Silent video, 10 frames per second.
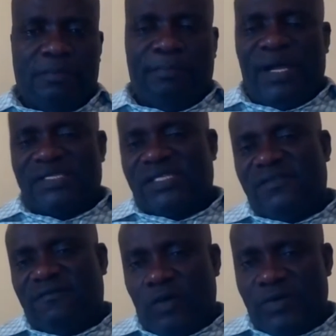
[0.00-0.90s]

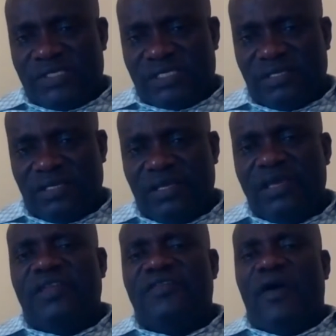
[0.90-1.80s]
Passive voice,
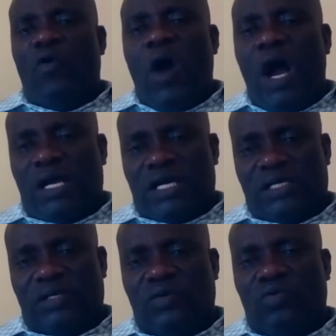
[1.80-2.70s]
the
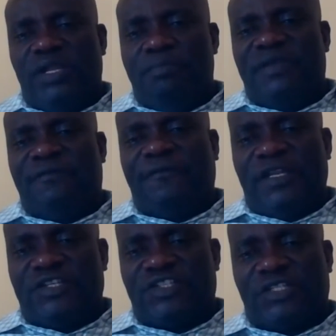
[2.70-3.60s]
work will be
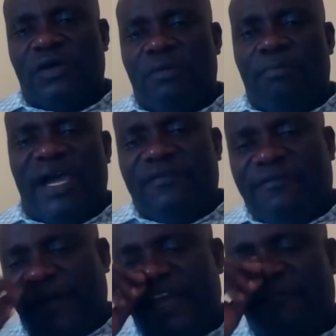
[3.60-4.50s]
finished by
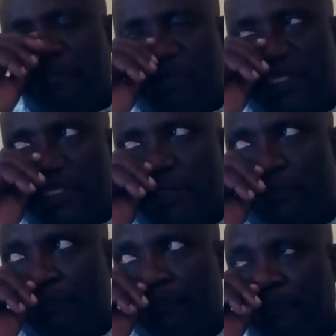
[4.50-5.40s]
5 p.m.